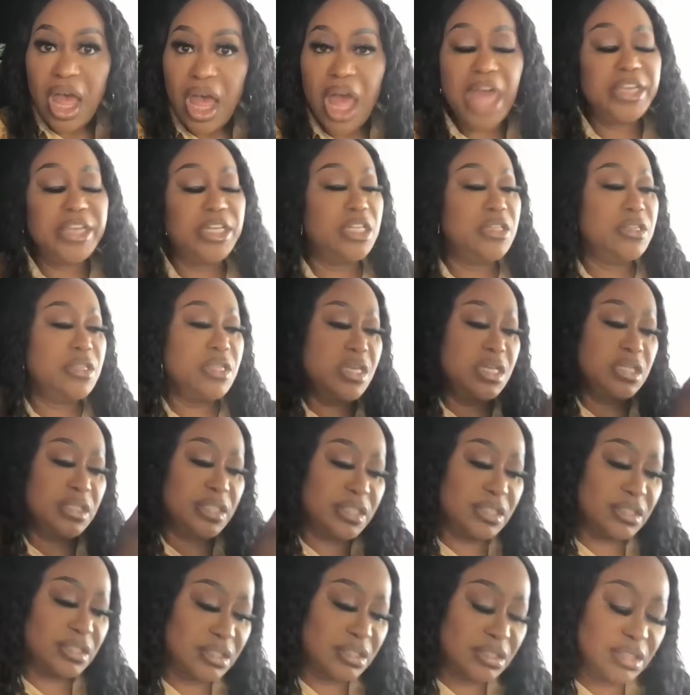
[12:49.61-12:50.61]
And in
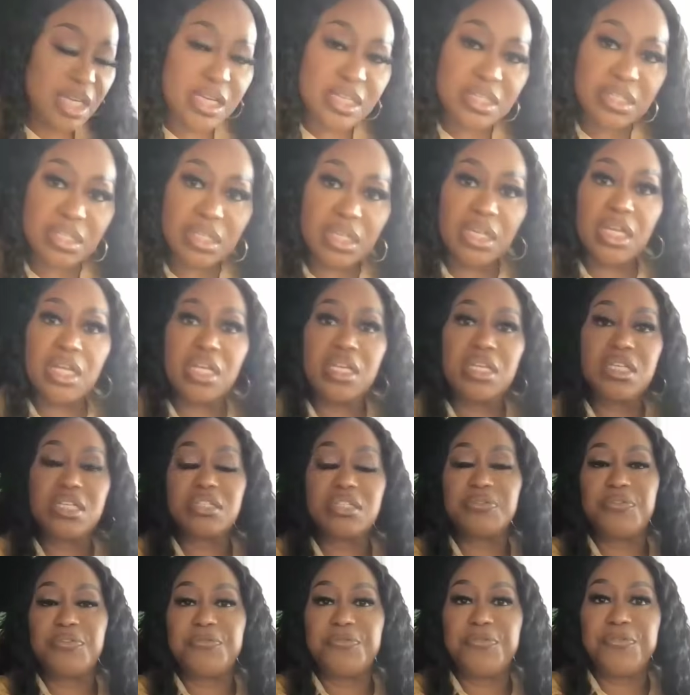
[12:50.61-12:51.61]
this season, it
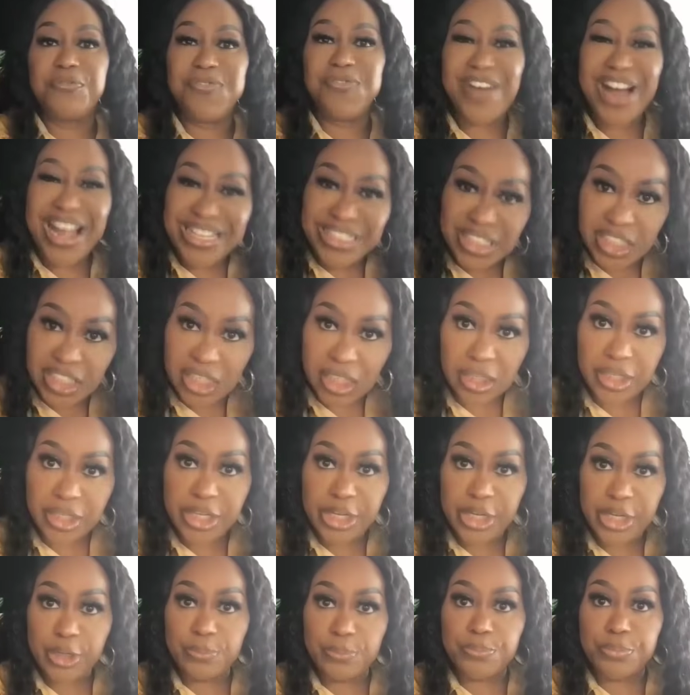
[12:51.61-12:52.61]
is
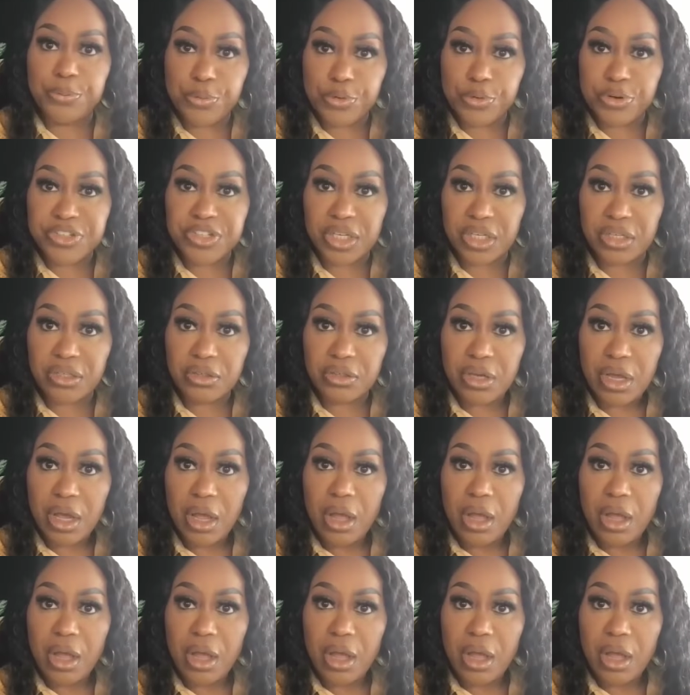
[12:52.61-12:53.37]
vitally important